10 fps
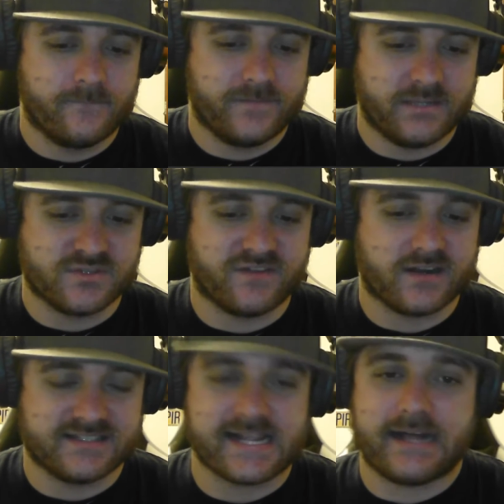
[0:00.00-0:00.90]
He was
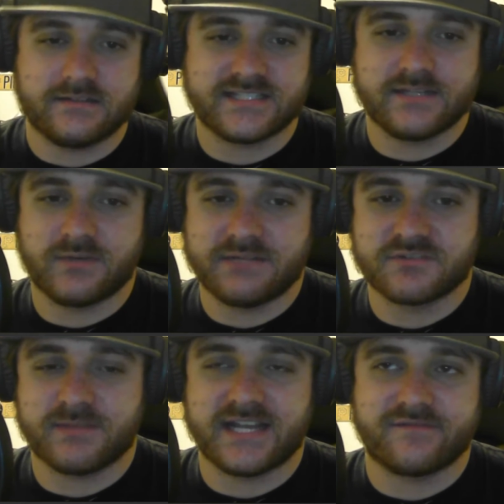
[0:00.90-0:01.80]
very talented when he was
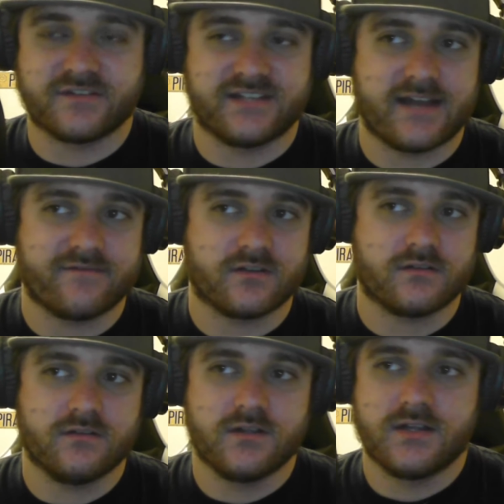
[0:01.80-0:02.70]
playing for Denver,
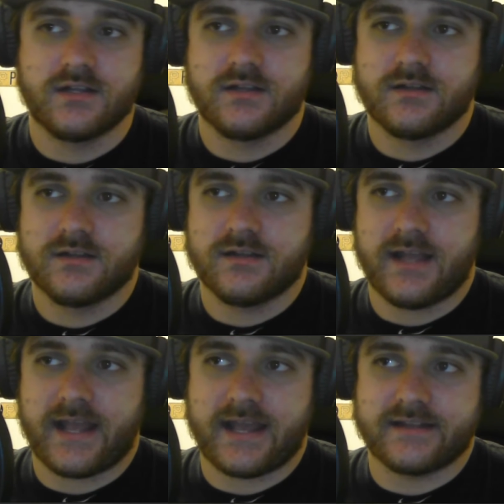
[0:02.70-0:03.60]

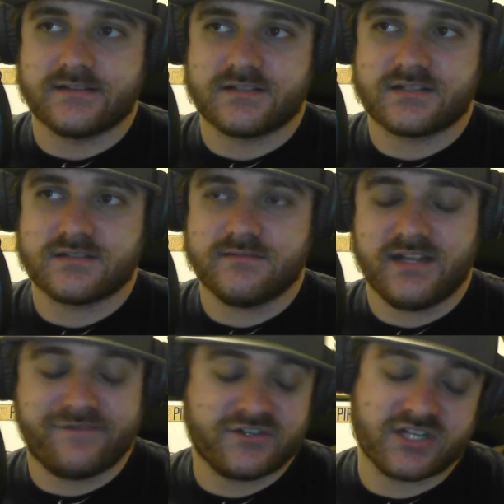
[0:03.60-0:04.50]
and he
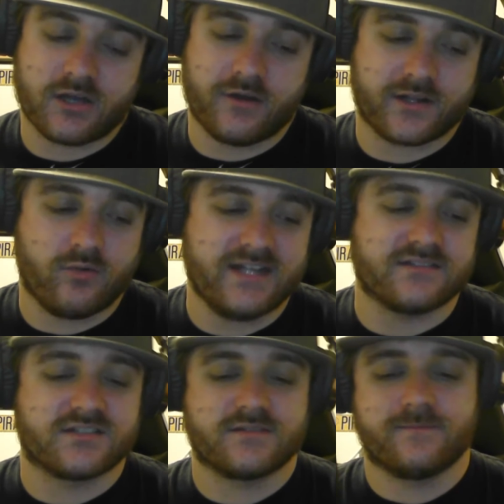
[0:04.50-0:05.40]
officially called it quits.